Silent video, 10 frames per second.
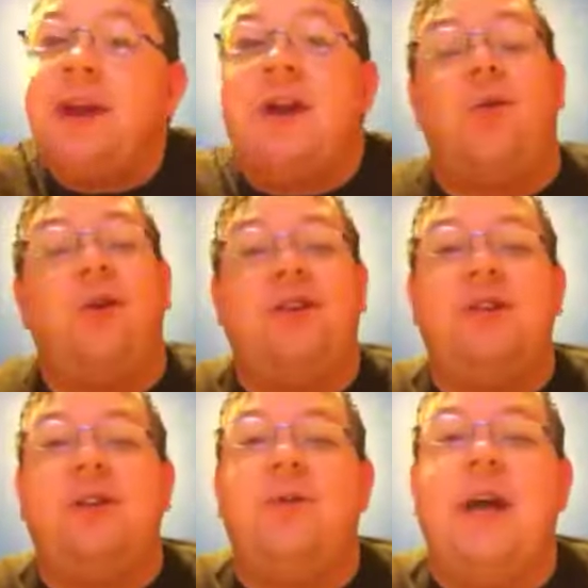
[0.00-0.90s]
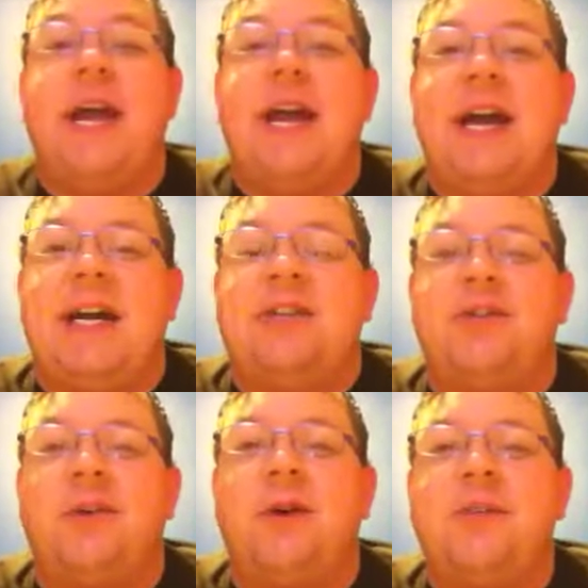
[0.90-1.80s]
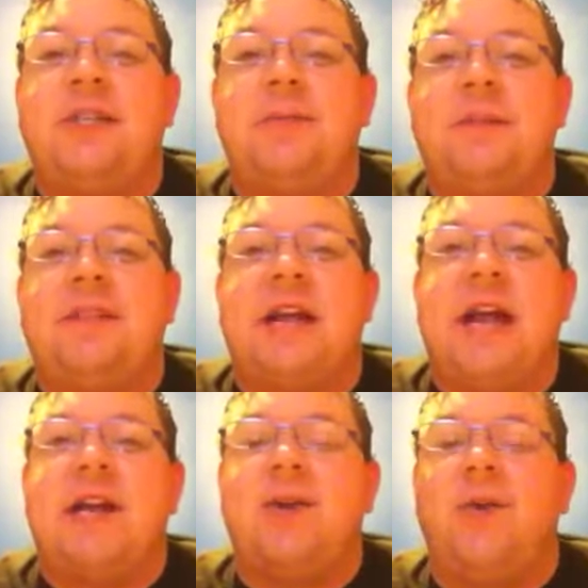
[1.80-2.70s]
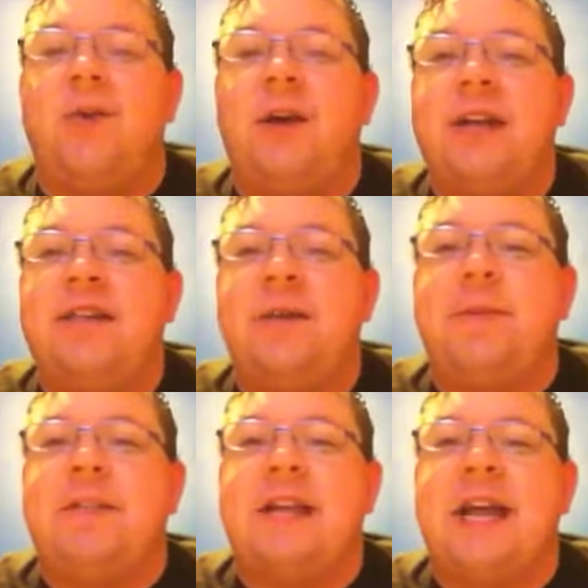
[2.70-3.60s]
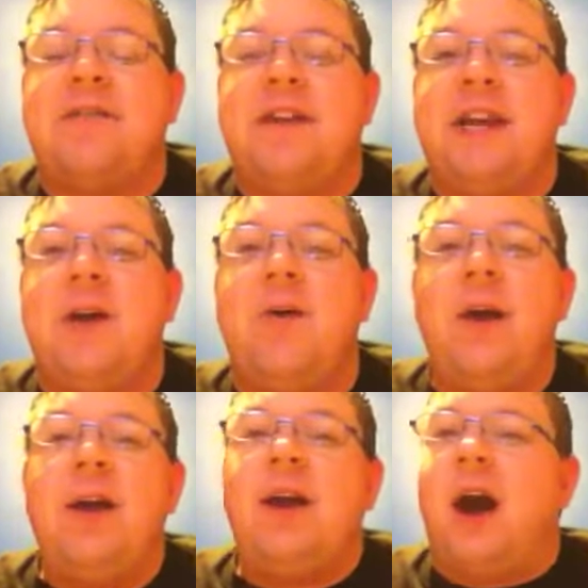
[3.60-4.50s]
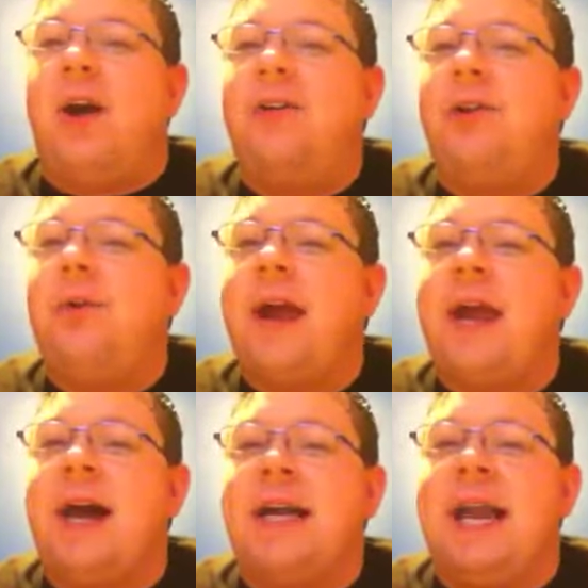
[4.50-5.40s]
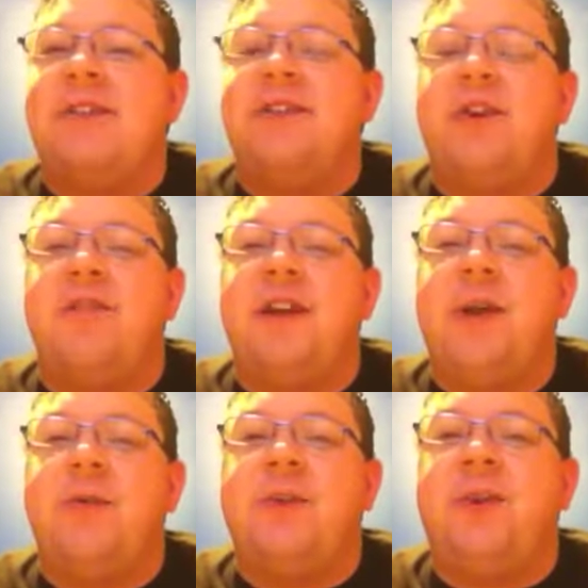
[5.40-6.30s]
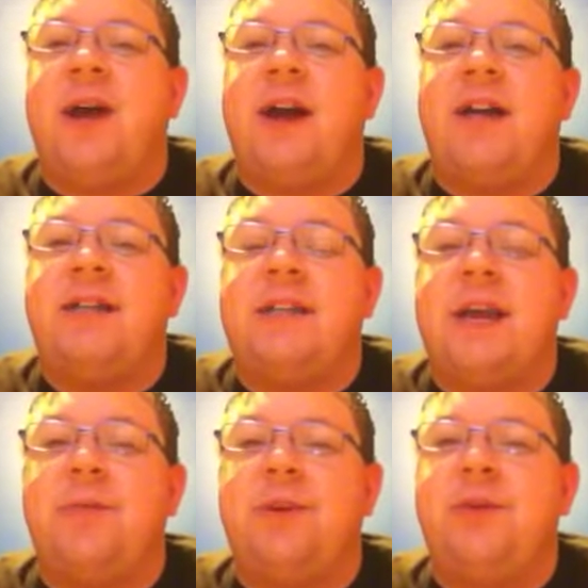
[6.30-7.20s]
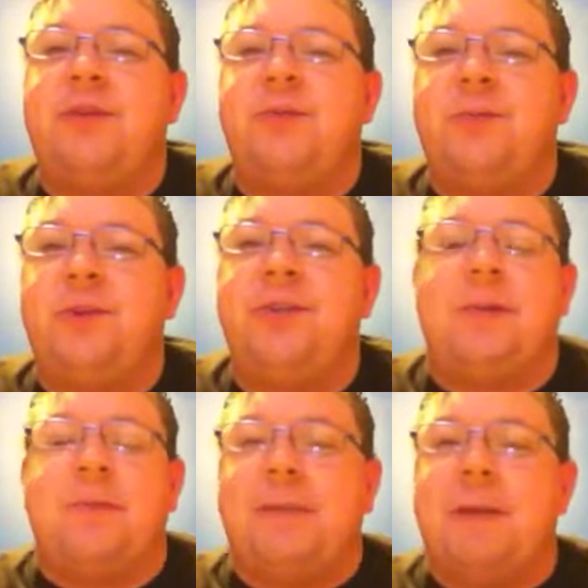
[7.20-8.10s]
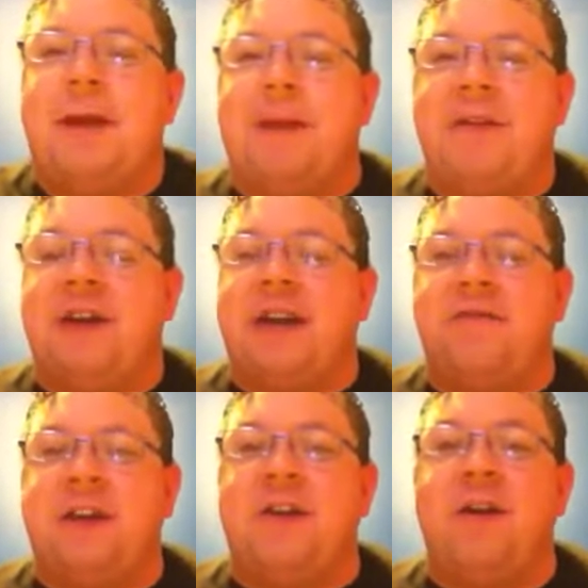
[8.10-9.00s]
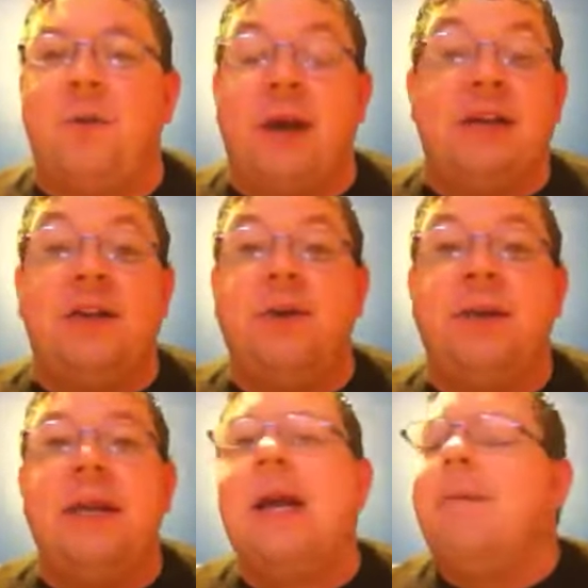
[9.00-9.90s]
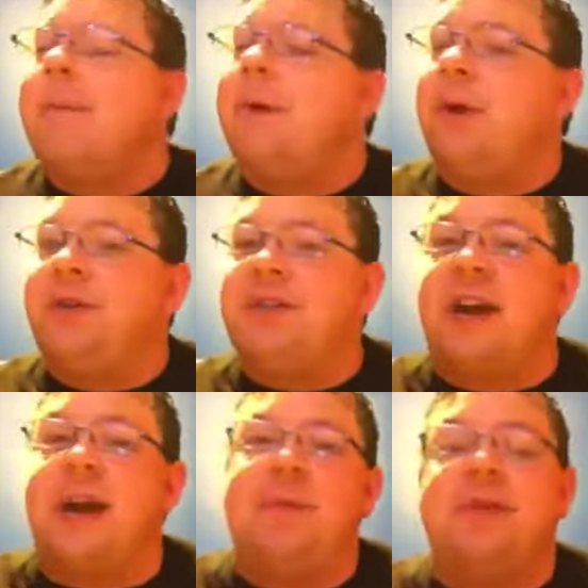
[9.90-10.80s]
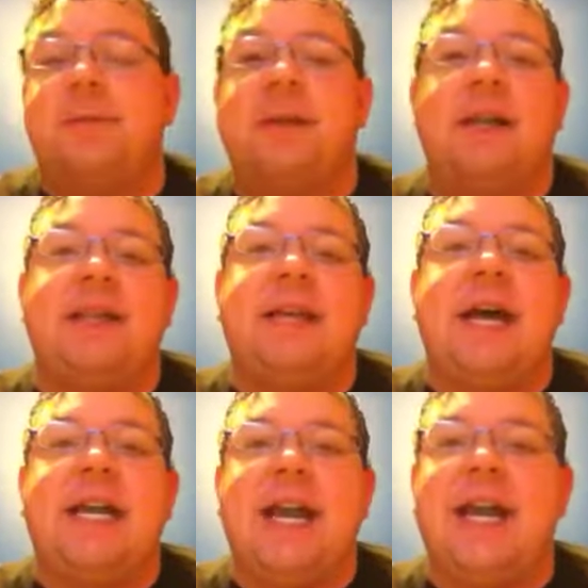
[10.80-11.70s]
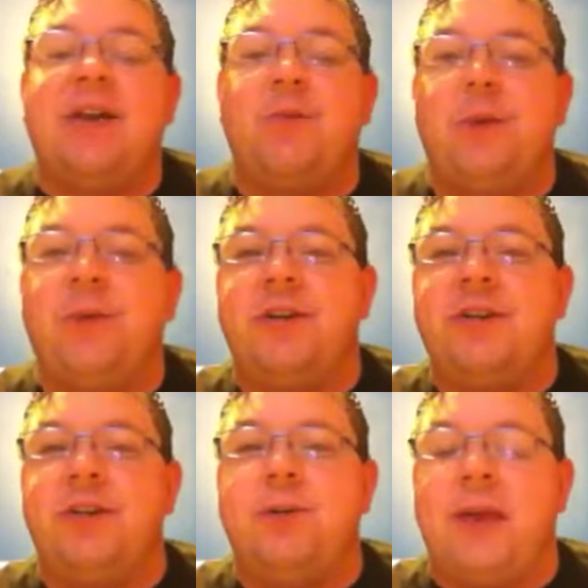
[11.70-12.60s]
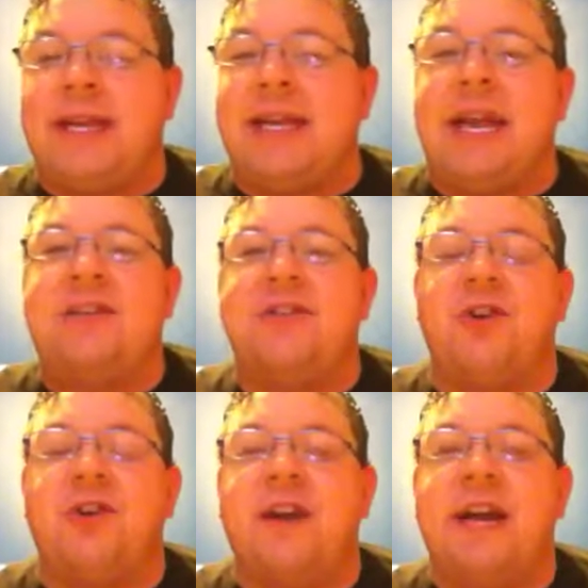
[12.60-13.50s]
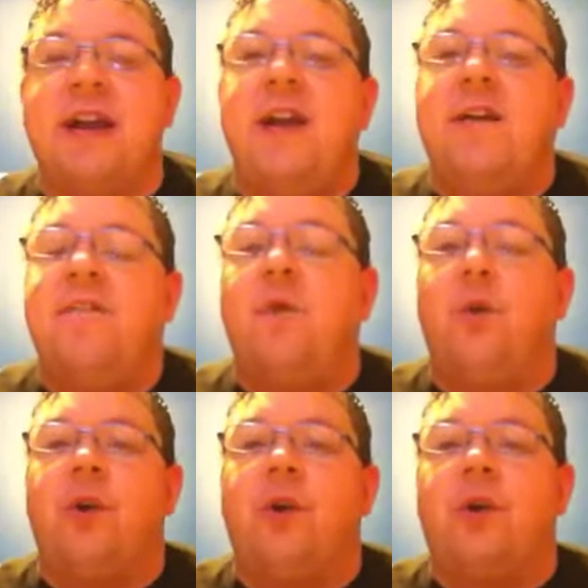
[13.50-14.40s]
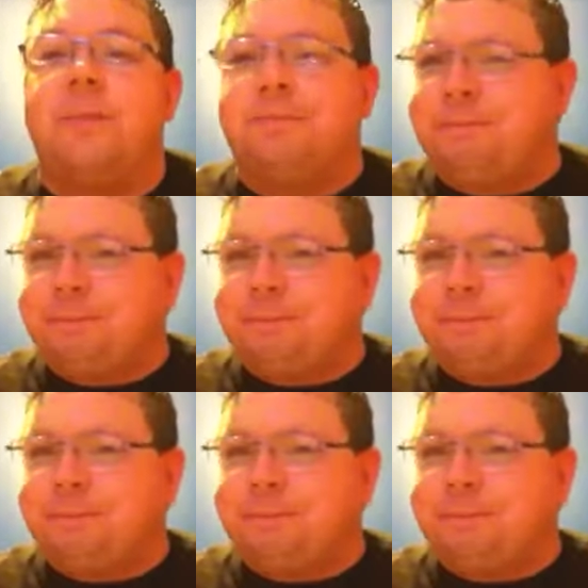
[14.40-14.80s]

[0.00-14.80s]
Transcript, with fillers: there wants to do a uh, Sir Owen sip and snack or a sip and snack video, I'll do a uh, guest star video with you guys, and we'll do we'll do something maybe if I can figure out a way to do it. Maybe do it on Skype or something like that, and we can do like a guest starring for